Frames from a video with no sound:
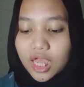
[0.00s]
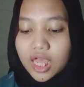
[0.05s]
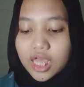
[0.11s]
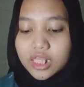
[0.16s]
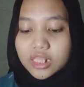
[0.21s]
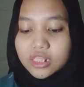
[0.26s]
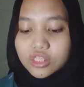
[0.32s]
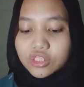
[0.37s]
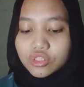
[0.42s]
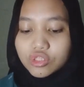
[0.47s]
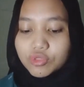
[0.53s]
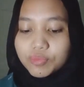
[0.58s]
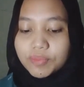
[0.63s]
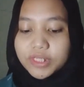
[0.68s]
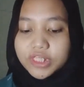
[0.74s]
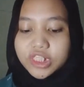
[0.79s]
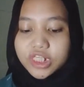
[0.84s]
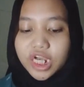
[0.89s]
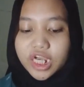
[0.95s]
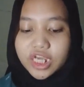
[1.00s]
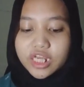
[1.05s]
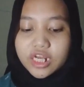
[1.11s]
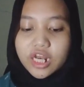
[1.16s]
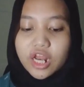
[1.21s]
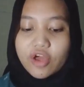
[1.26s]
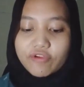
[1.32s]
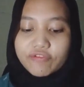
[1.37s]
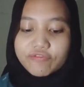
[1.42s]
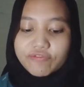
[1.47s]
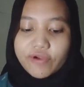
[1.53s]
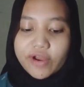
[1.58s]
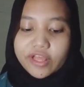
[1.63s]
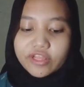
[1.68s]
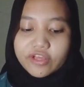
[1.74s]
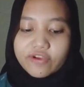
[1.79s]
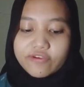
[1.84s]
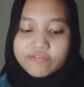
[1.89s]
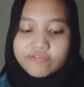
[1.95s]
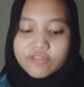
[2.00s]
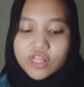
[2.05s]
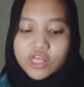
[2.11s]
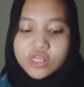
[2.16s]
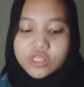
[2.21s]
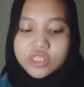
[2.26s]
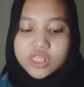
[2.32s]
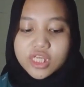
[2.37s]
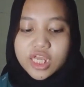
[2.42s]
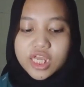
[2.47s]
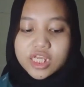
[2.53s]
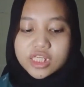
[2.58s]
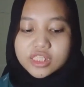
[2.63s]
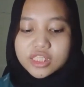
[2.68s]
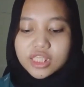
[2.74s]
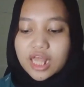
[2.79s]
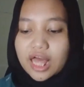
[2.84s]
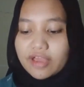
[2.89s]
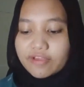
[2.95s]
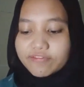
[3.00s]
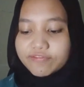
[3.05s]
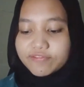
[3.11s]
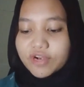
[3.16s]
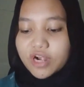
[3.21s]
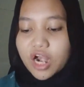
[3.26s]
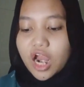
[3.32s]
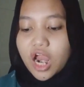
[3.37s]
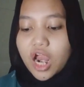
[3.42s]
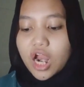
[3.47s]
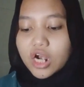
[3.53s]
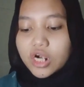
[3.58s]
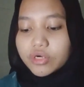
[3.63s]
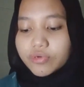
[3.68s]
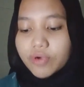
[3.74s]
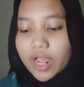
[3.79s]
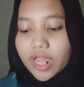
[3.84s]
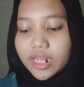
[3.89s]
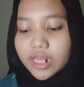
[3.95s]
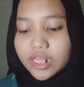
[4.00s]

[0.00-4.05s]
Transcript: The stupid giant, afraid of losing his life, ran